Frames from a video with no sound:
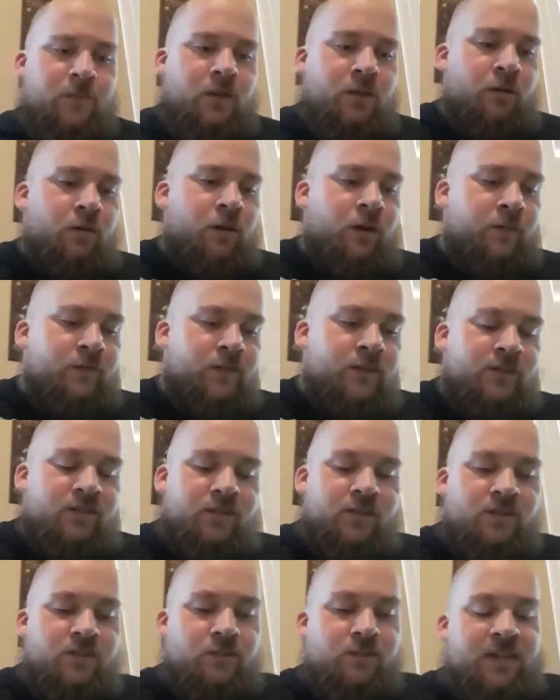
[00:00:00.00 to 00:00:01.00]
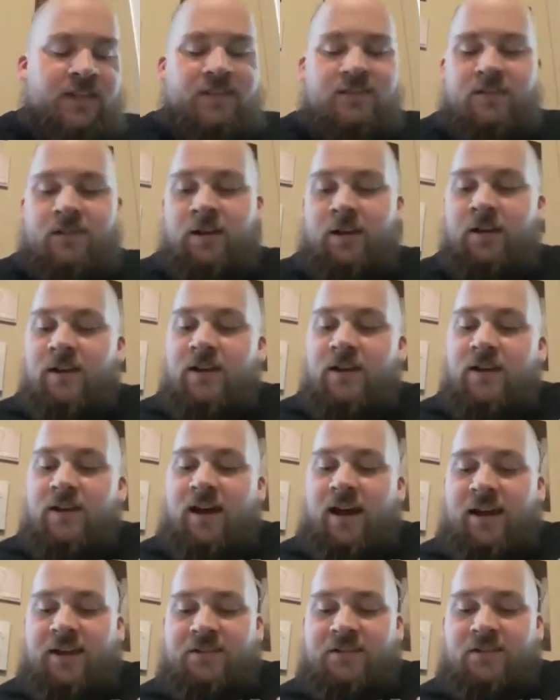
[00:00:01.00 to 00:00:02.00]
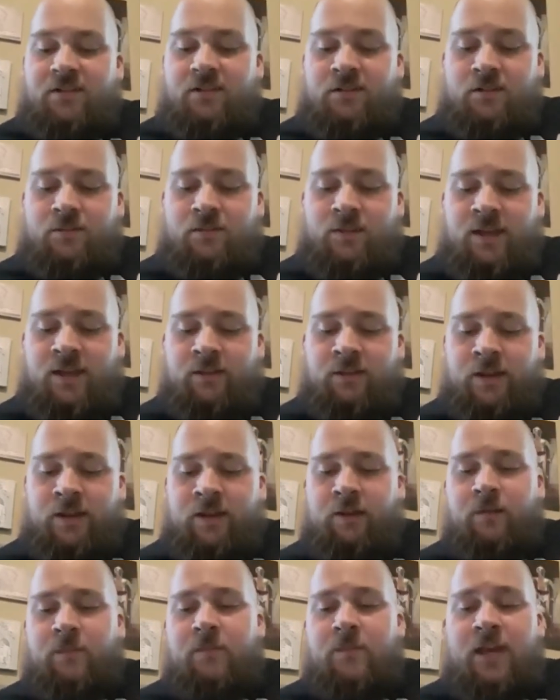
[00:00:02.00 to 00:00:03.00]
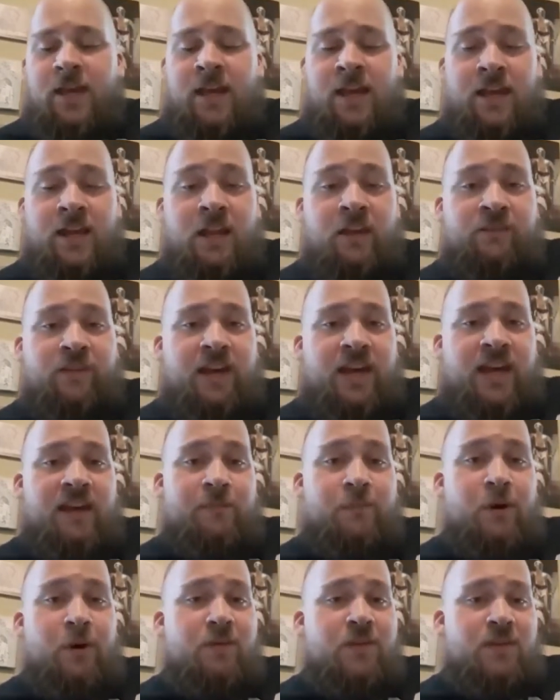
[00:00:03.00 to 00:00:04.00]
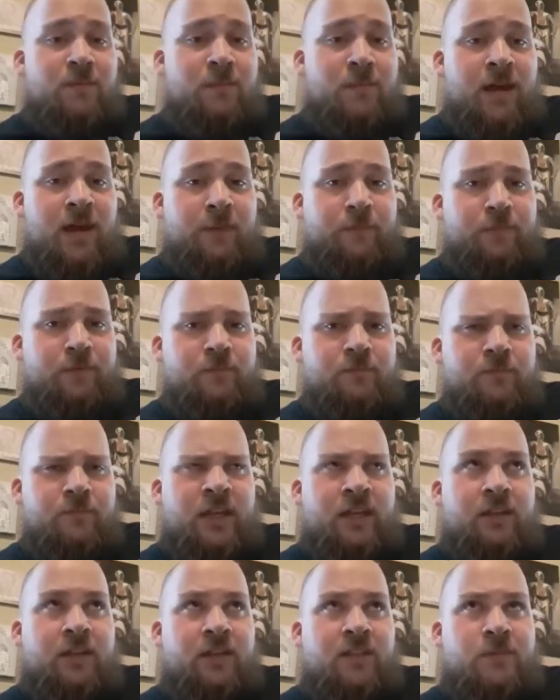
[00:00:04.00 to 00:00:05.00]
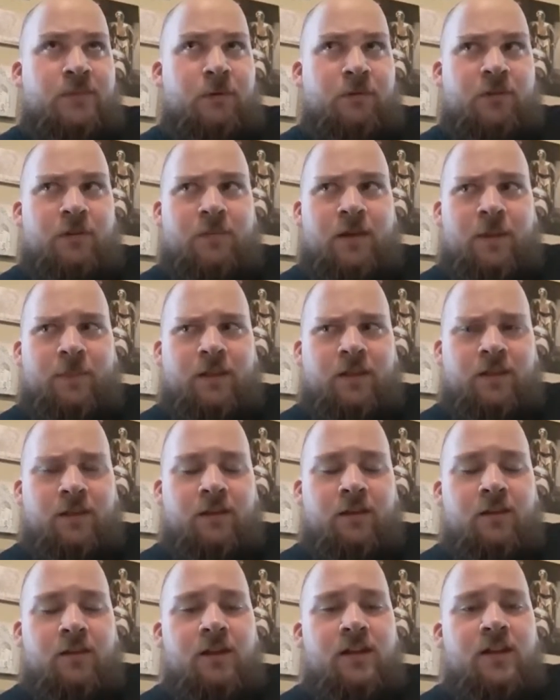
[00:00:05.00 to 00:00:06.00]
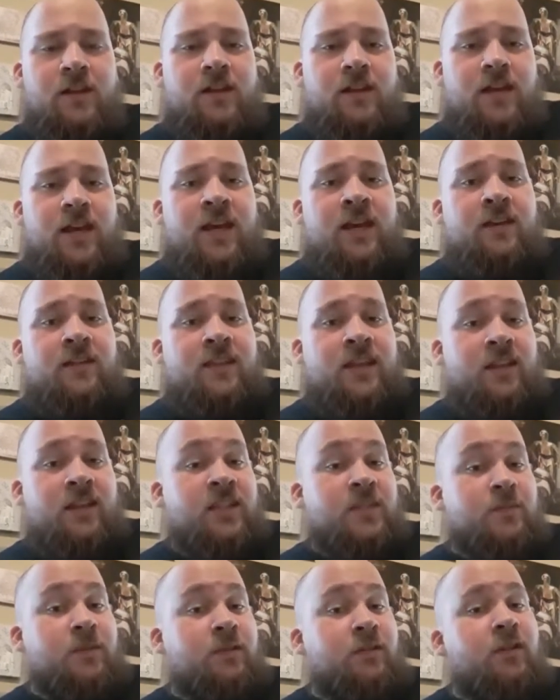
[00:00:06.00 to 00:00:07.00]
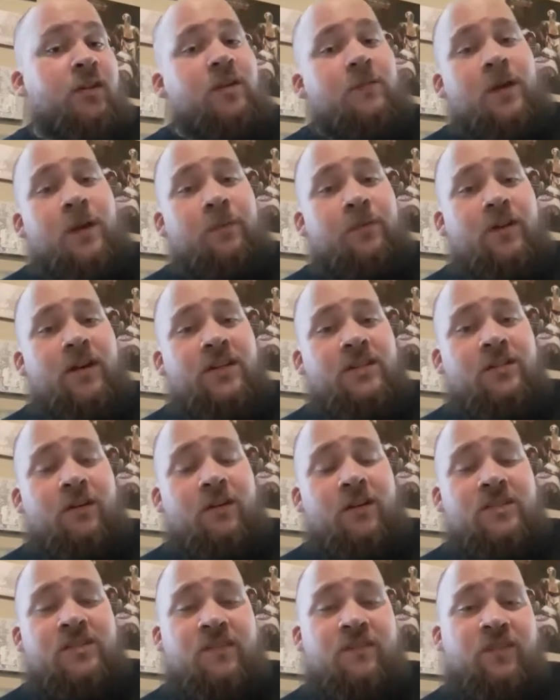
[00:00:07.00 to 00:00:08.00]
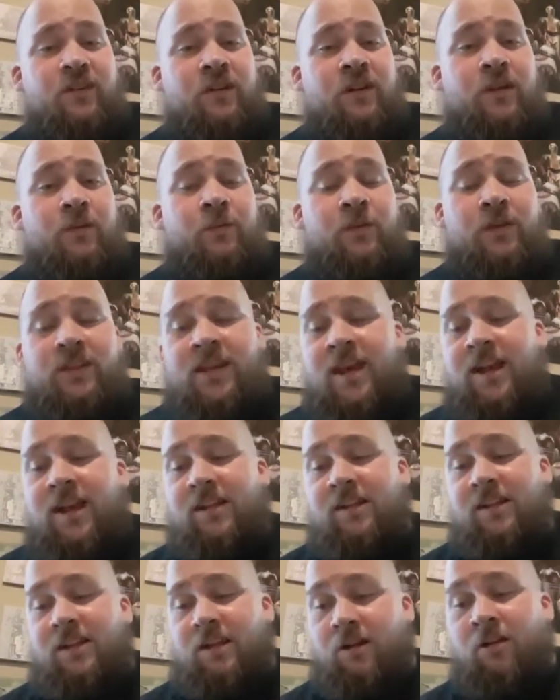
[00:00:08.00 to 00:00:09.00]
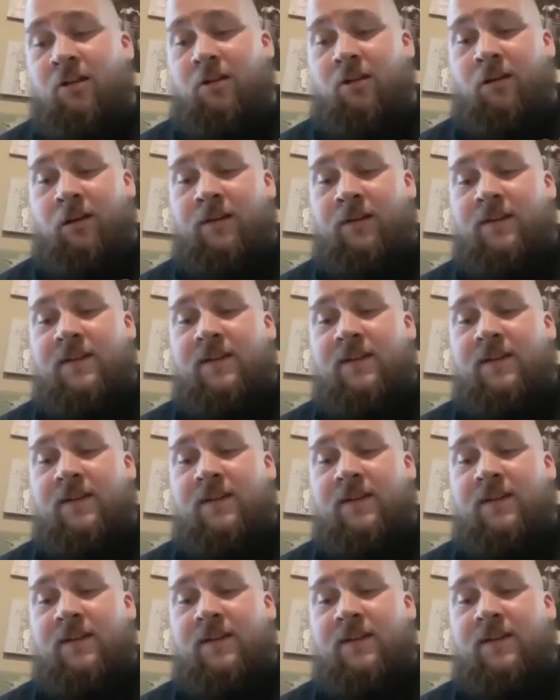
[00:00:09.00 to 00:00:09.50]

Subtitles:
Obviously. So that's not. I can still do that later. And if I have Pokemap, I think it's Pokemap. I think that lets me look at my prize cards and figure out what they actually are.